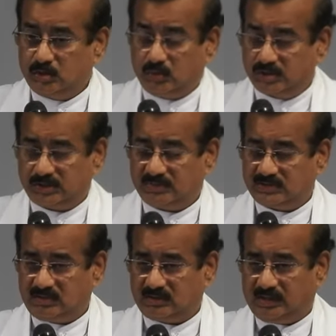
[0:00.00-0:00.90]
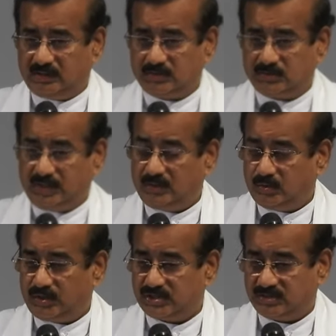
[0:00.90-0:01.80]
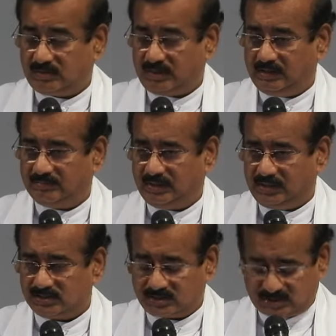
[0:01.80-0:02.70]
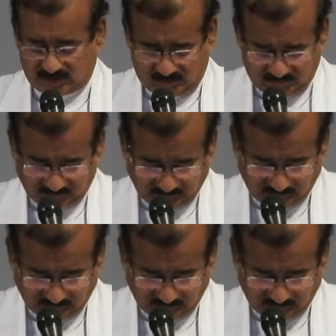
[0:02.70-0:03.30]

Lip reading: True worship is not connected to any location or any place.